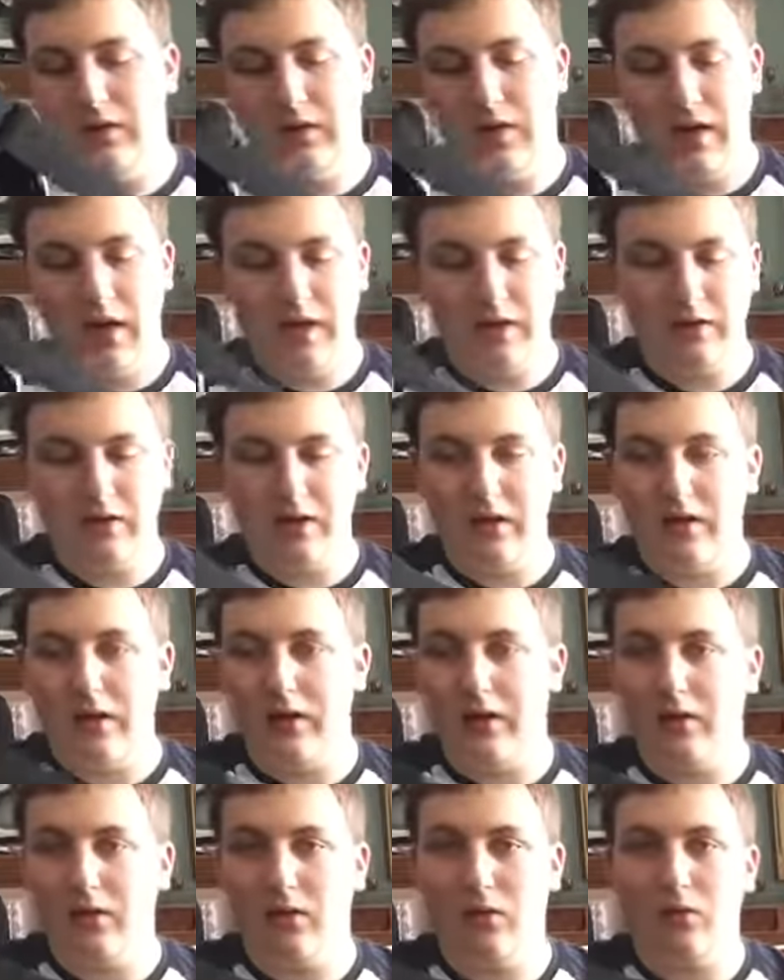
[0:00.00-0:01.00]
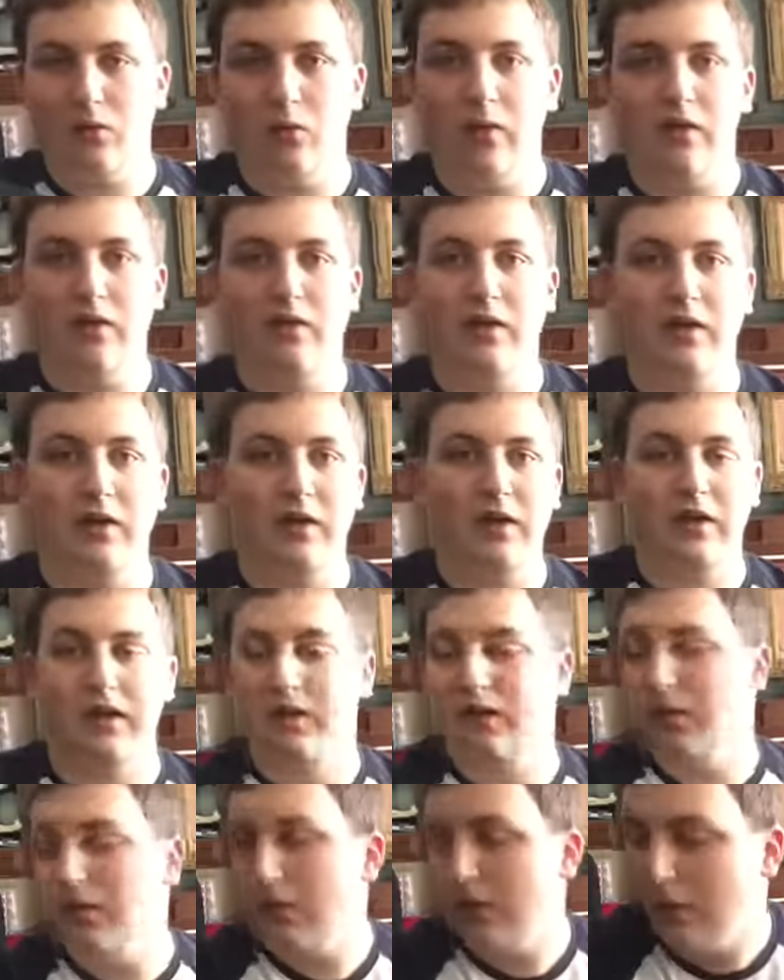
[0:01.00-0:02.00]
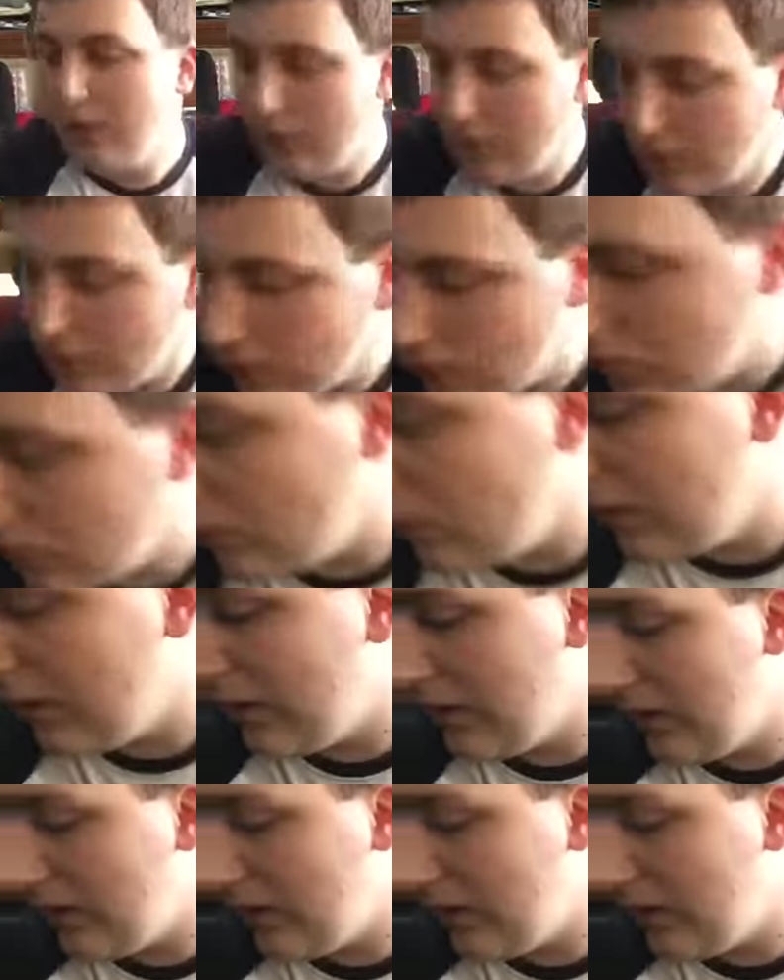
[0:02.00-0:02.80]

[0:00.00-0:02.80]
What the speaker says: I have to wait until I